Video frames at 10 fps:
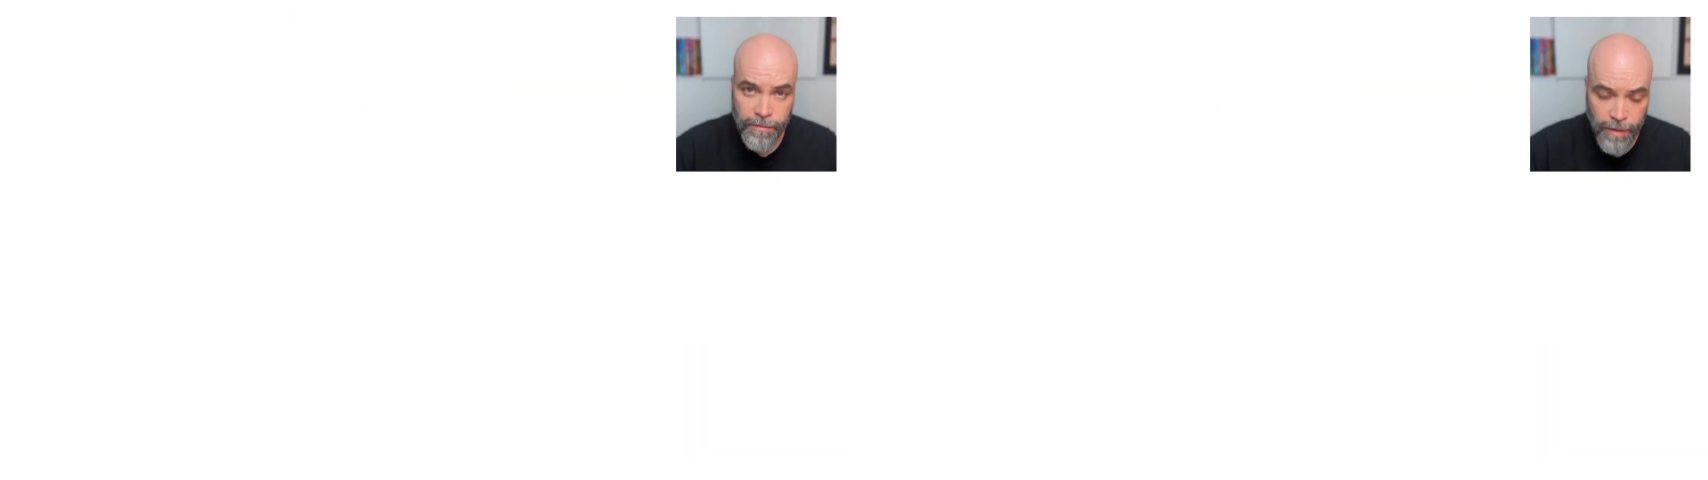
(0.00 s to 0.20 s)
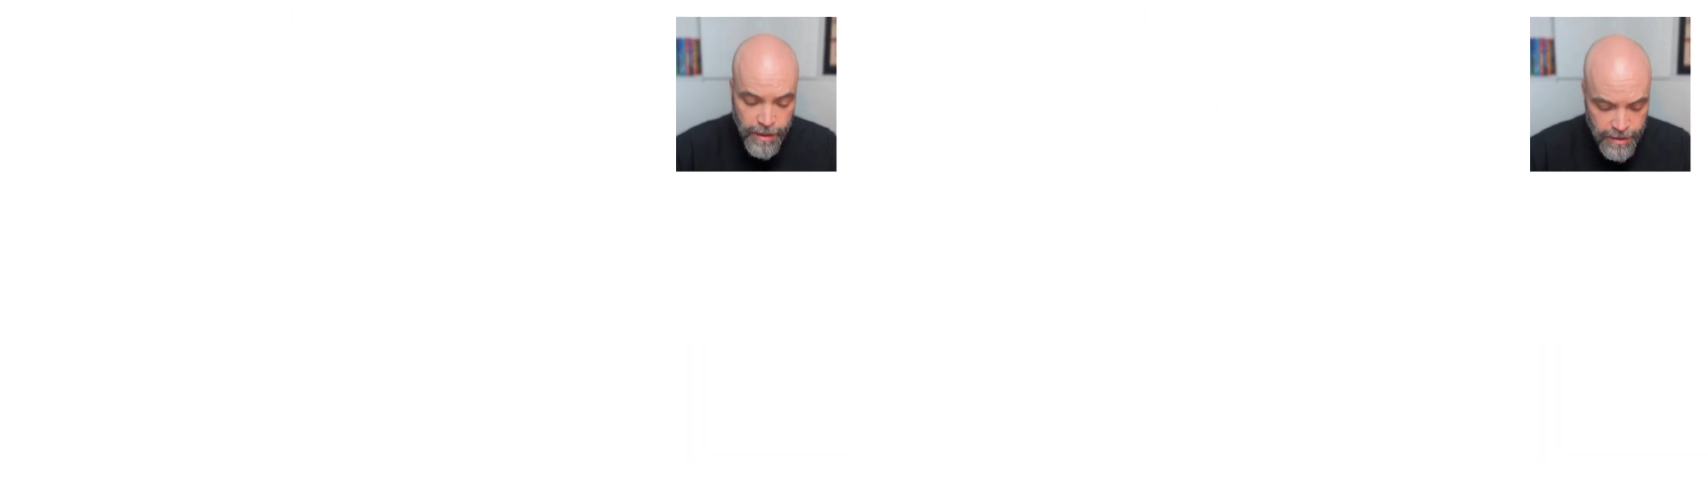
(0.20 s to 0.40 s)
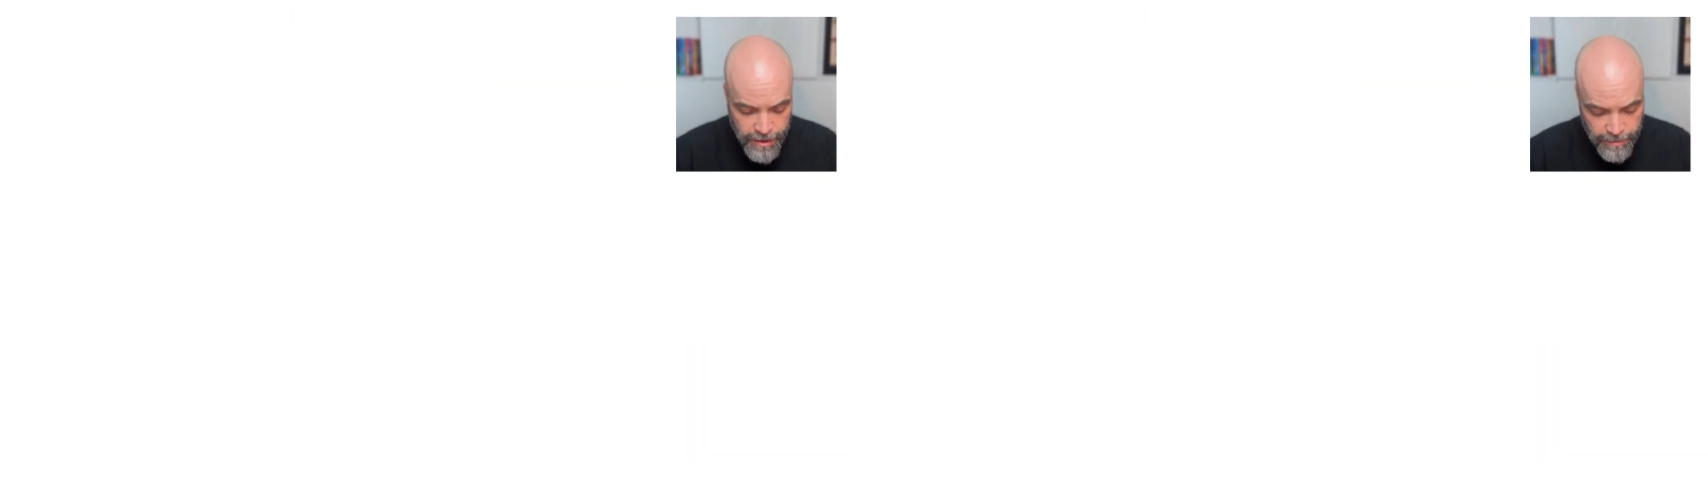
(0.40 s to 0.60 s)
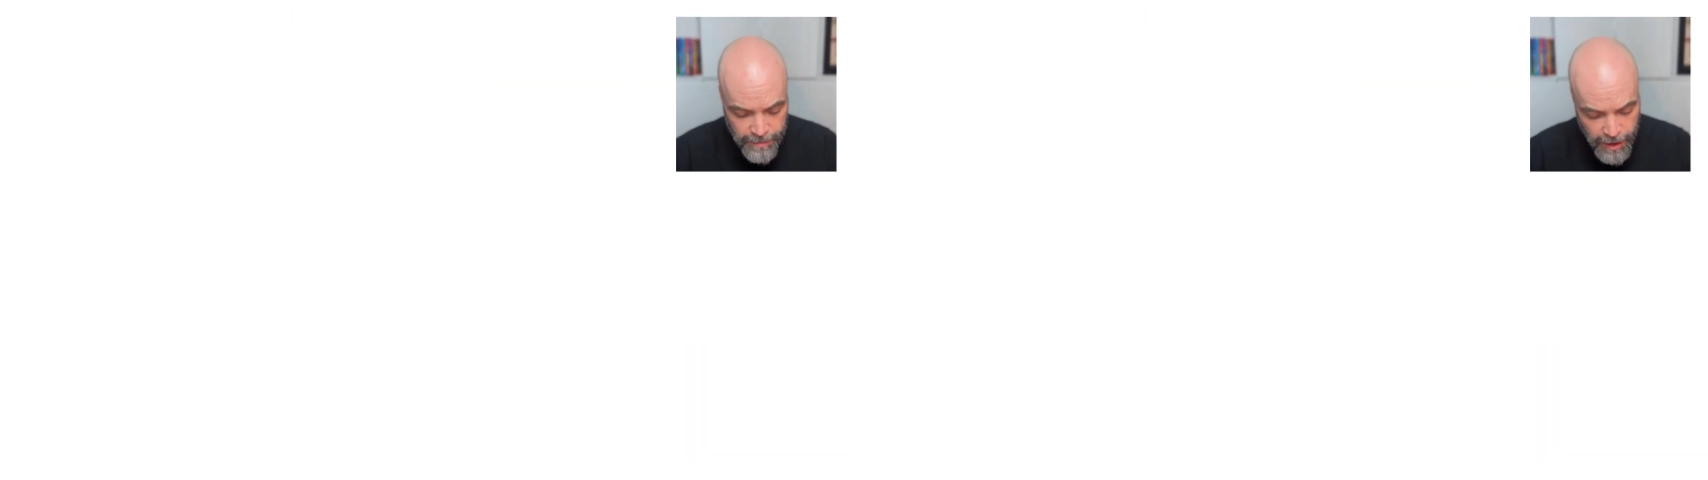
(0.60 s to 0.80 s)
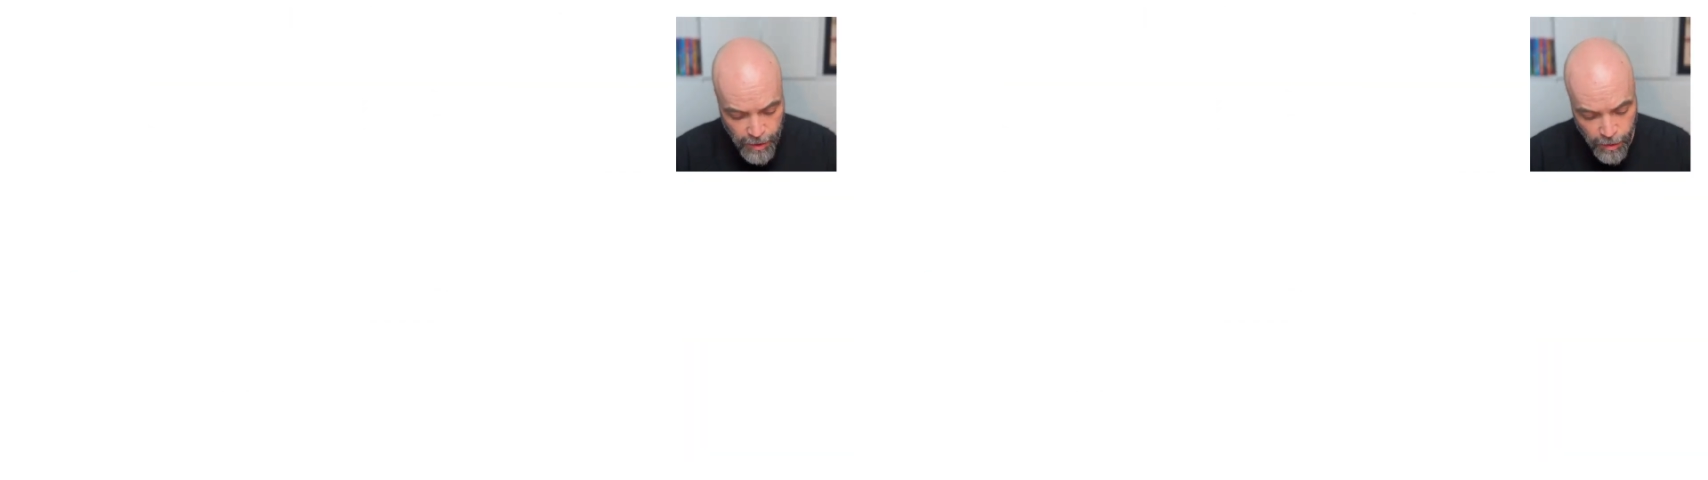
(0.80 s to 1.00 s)
really just a
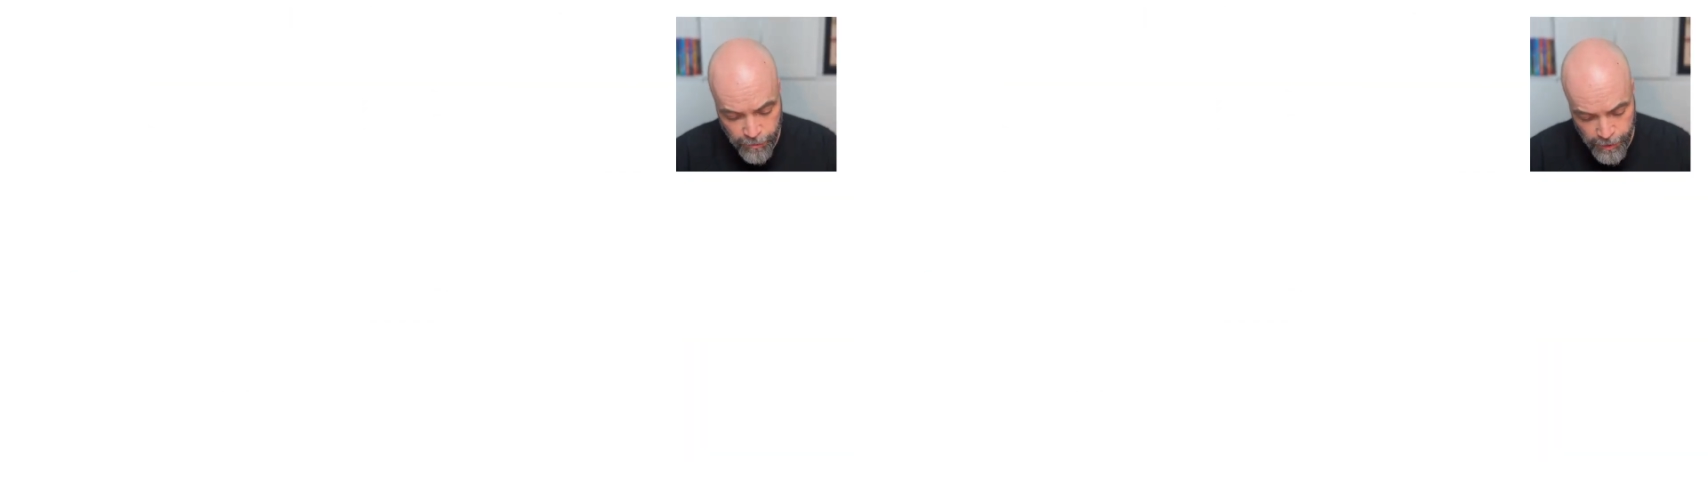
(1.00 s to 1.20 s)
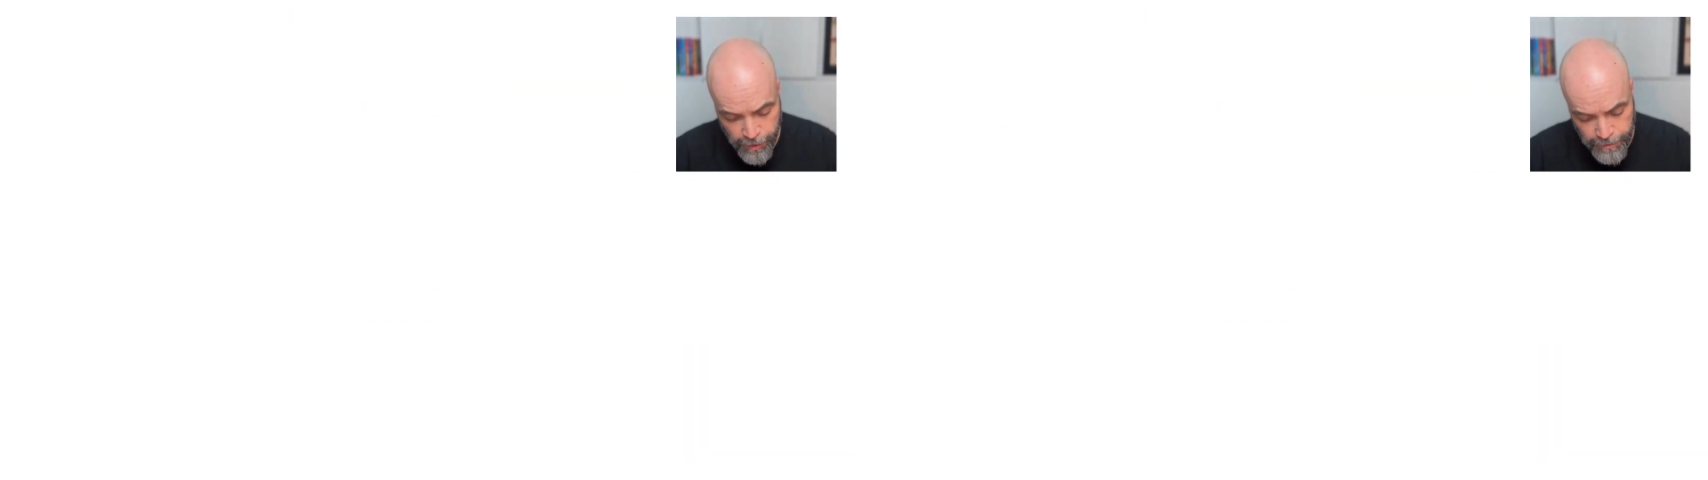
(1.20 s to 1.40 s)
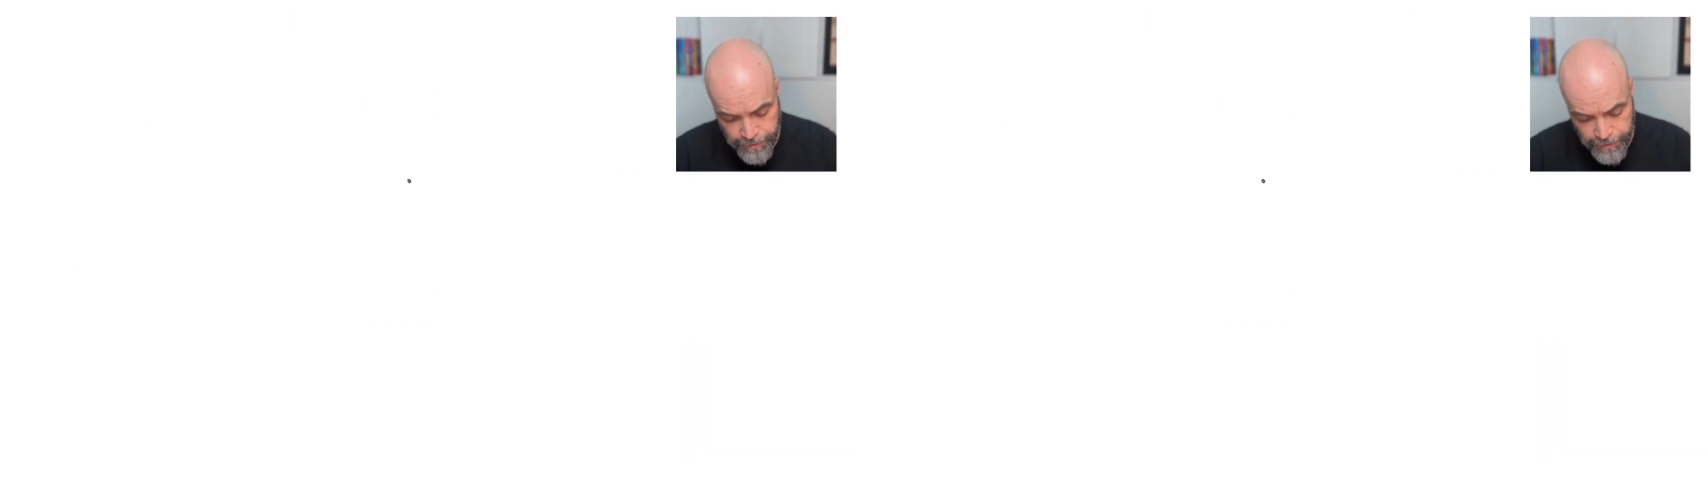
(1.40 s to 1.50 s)
big oval.